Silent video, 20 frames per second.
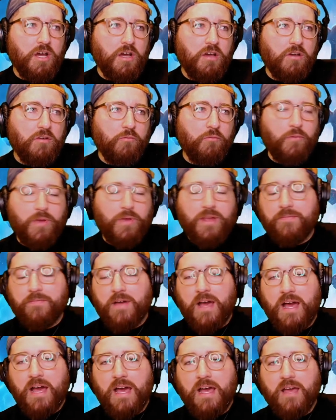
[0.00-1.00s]
Red
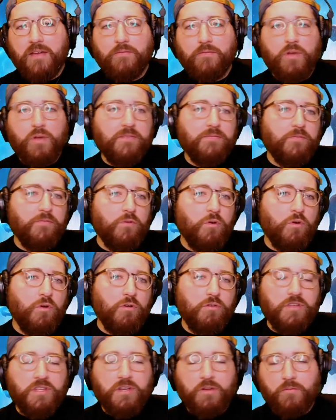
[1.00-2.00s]
5, Red 4,
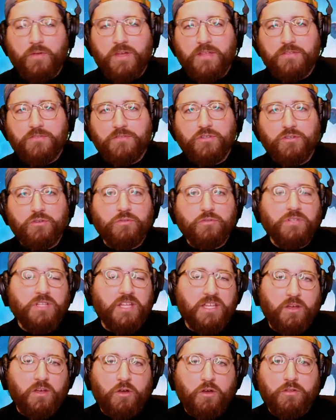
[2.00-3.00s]
Red 2,
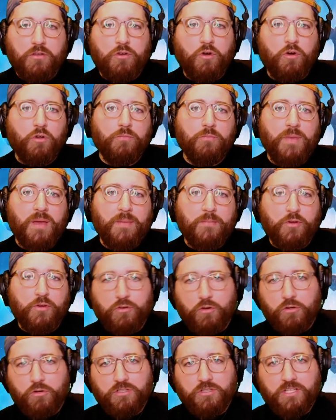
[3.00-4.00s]
like all gold member,
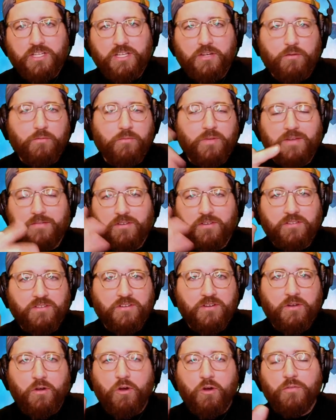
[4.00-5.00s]
gold leader, whatever,
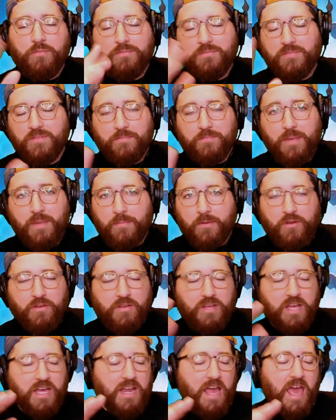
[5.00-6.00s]
Alton member.
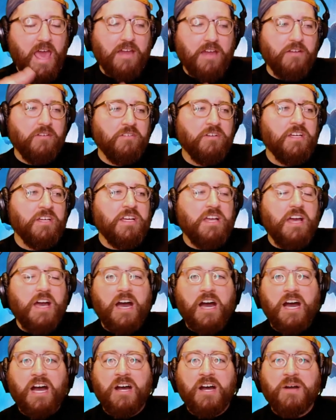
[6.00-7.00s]
I don't
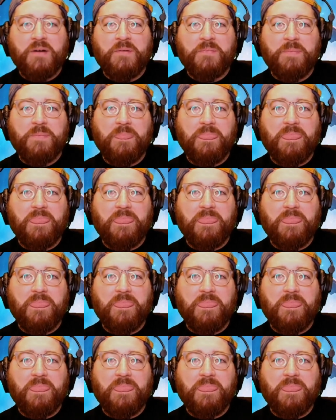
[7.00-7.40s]
know.